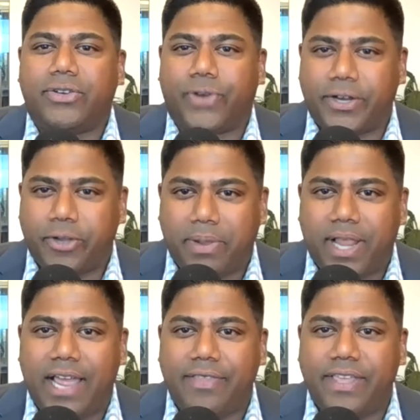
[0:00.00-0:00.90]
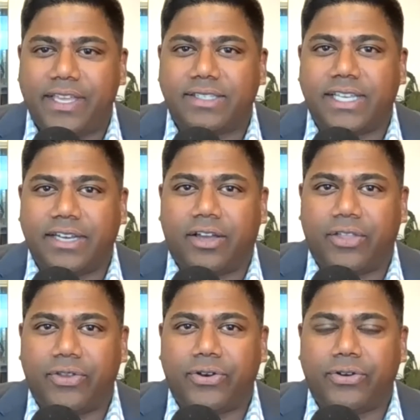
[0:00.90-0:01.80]
trying to apply this in
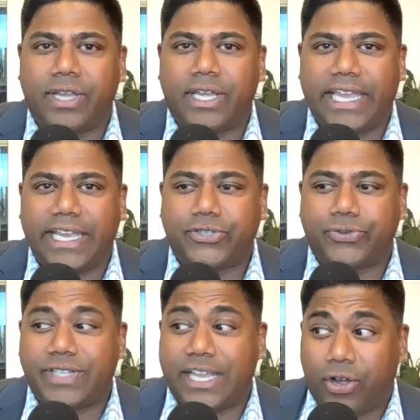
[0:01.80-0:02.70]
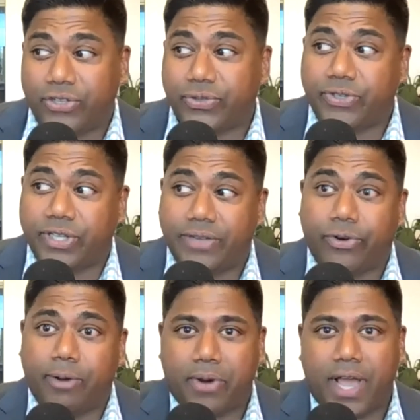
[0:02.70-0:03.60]
other industries that also
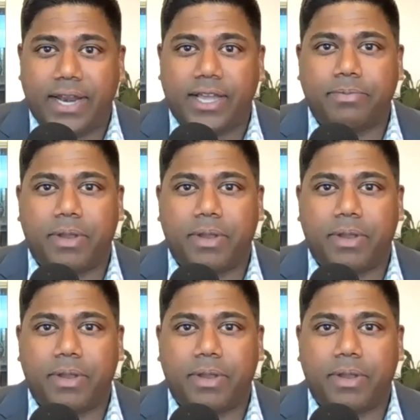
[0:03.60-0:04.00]
deliver a product,